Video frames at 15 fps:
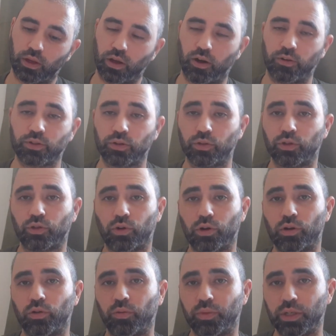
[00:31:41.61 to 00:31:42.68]
Also, the
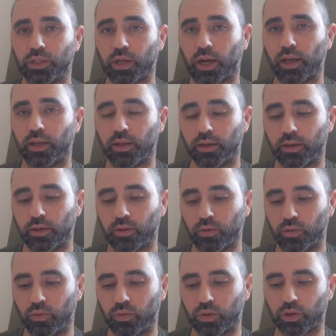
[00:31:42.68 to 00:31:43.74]
Torah will be tied in
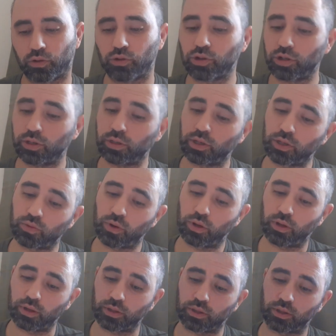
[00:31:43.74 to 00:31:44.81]
with the Christians as well
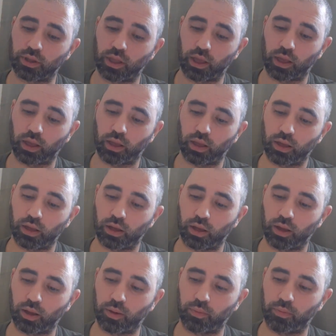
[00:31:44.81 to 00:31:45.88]
as they...
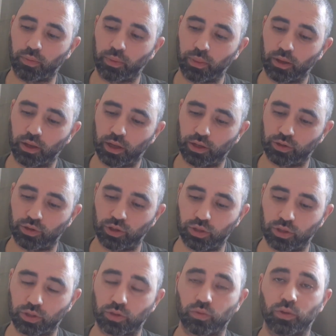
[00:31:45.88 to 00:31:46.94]
as
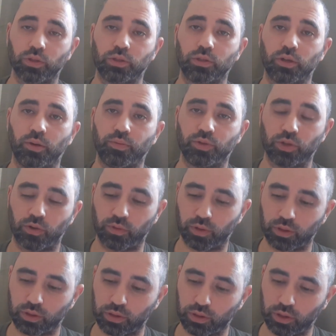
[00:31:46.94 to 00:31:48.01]
Jesus was
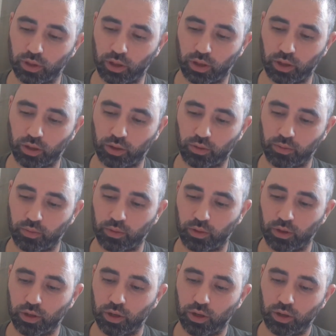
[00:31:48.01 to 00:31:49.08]
observant,
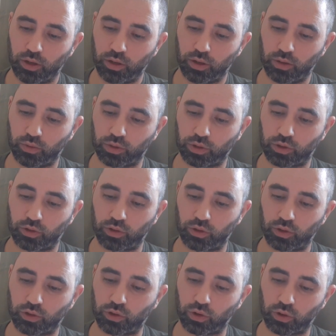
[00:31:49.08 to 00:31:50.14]
was a
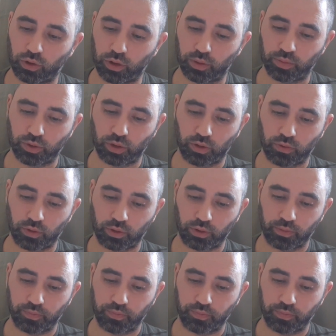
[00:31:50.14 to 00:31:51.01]
Torah observer.